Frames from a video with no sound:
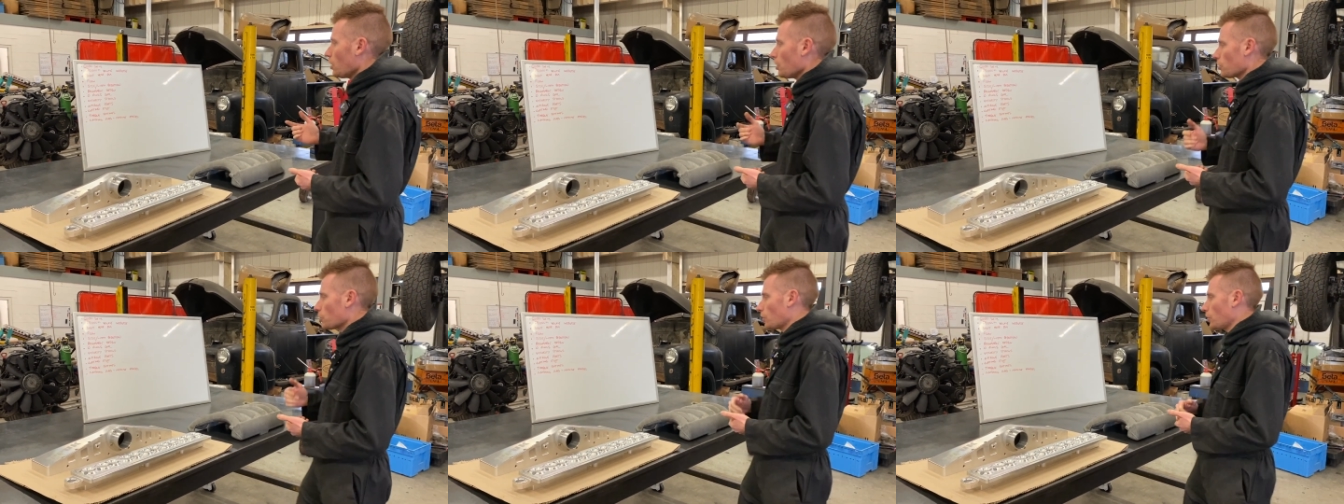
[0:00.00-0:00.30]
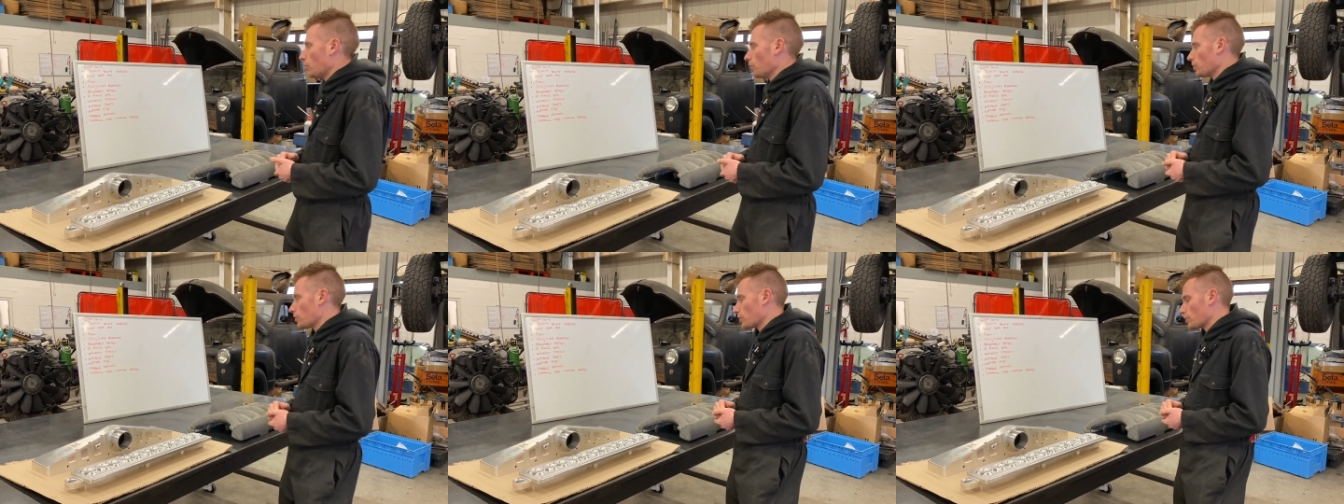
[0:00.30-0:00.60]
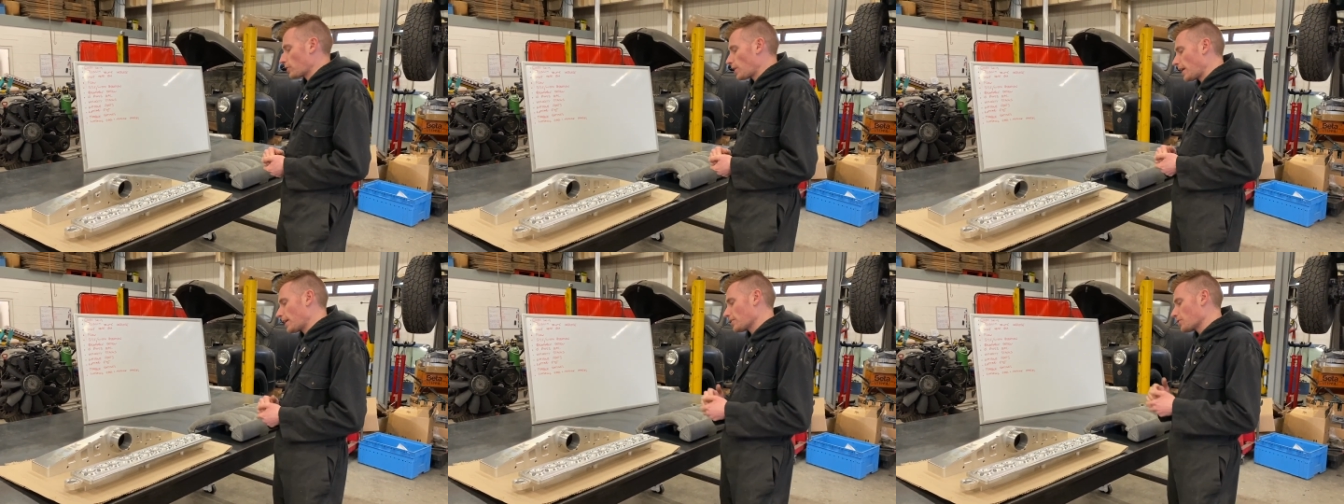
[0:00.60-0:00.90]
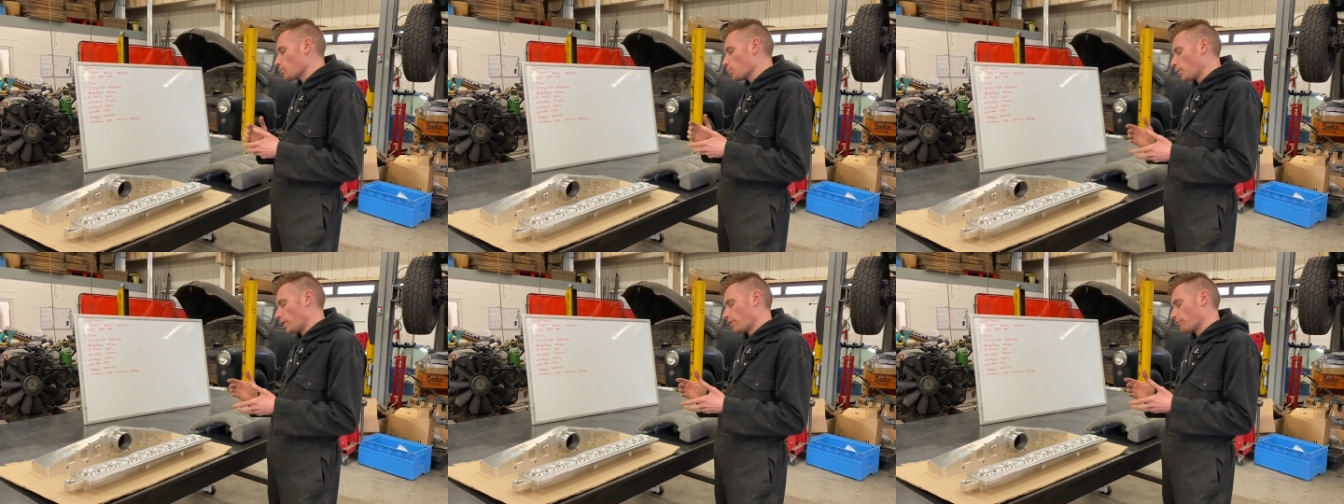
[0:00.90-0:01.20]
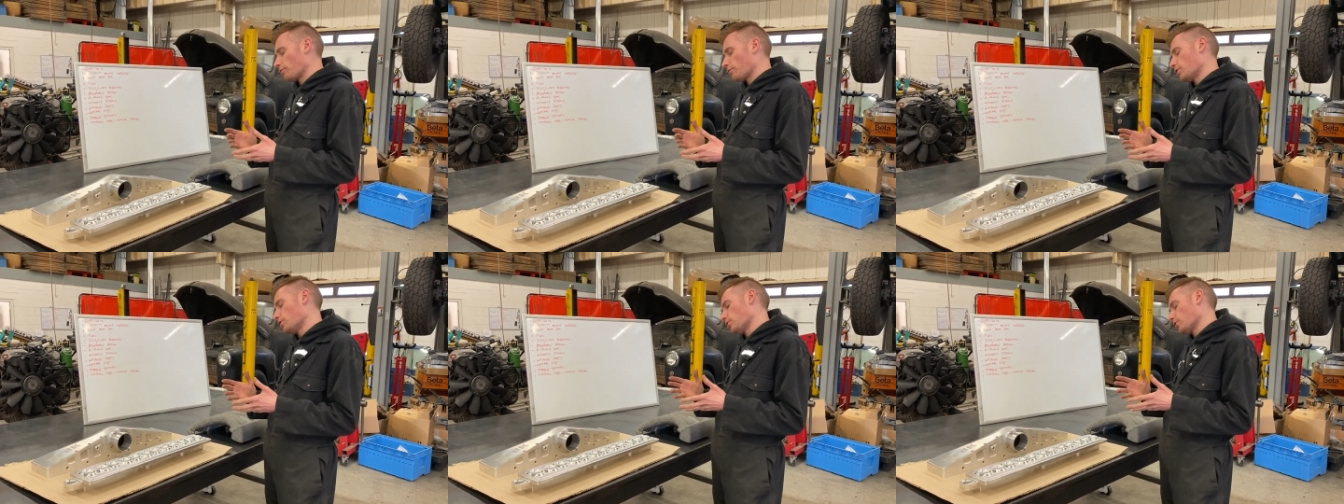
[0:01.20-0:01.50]
So size and
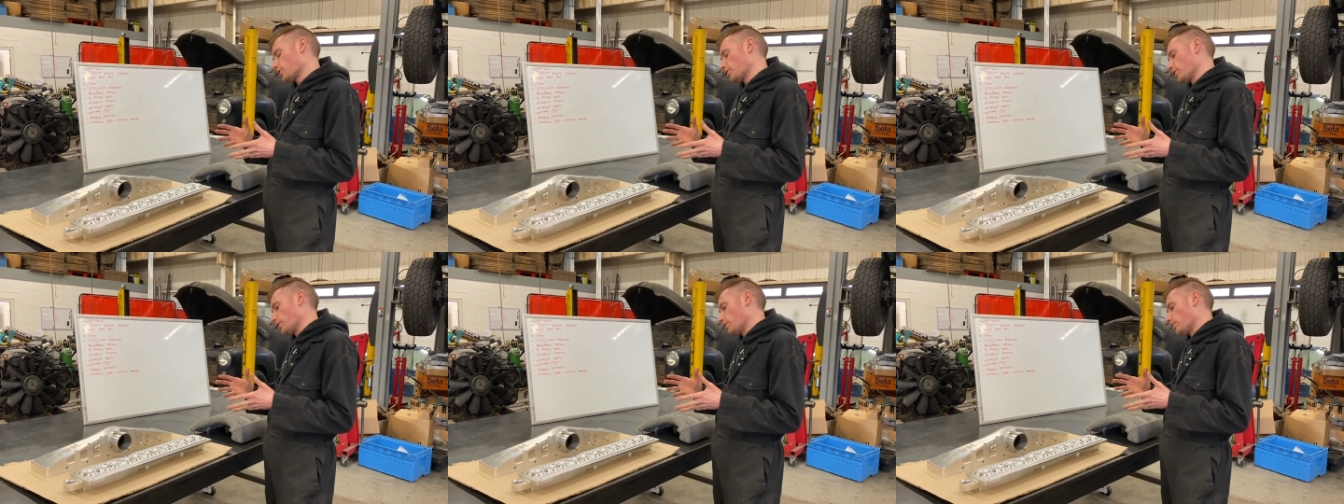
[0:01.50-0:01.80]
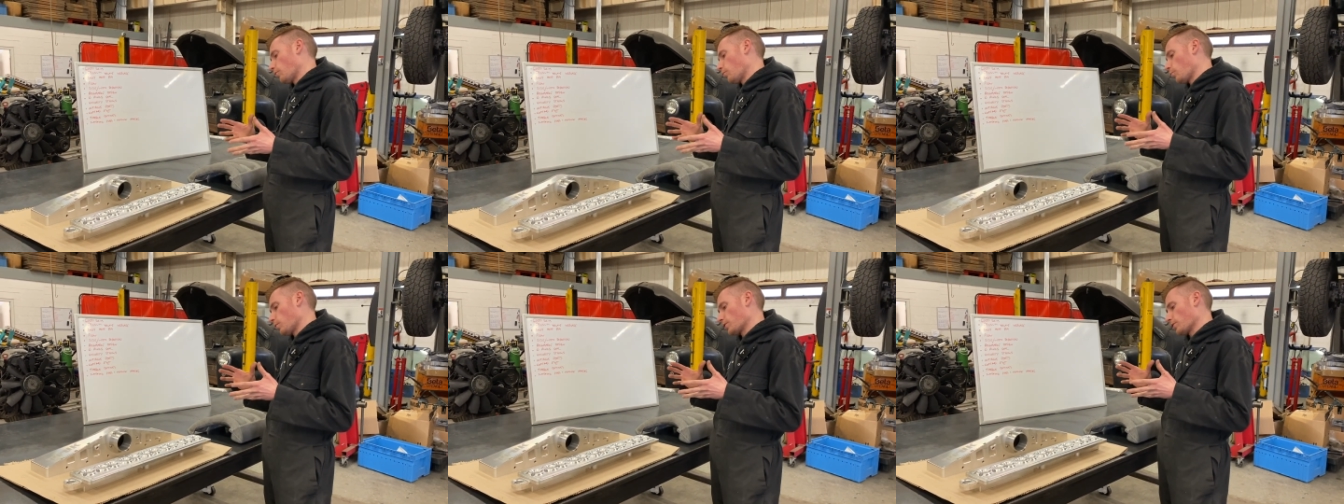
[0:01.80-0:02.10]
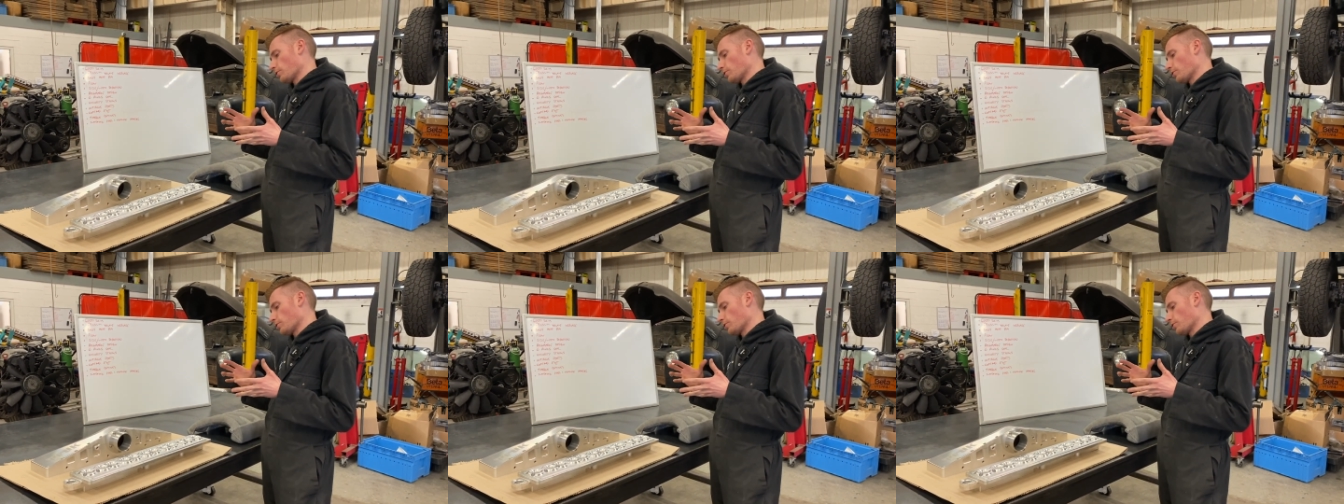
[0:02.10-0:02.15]
width reduction was